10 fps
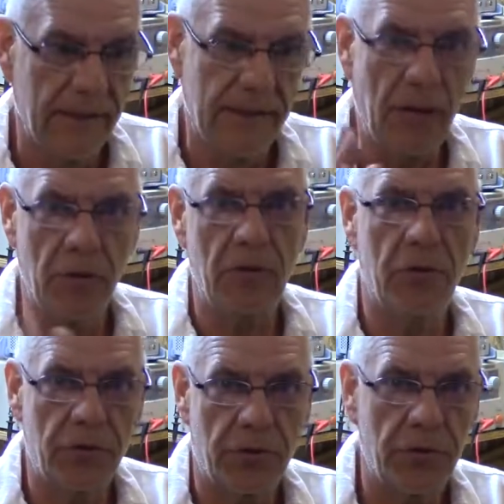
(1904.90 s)
that will
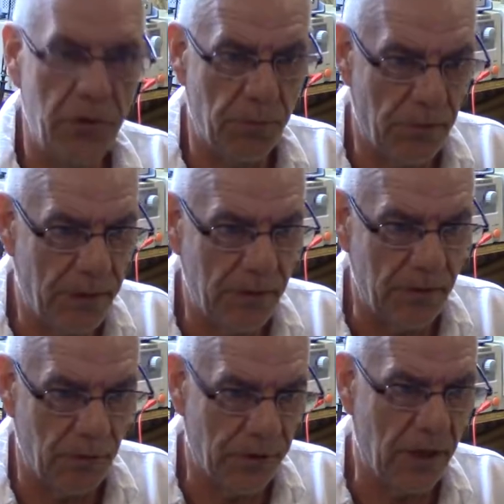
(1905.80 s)
go through your brain,
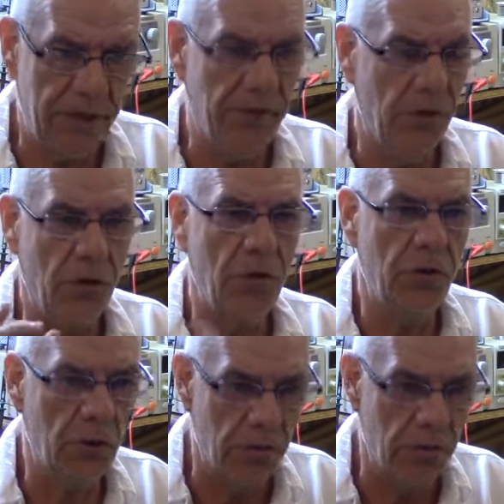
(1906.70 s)
would not even know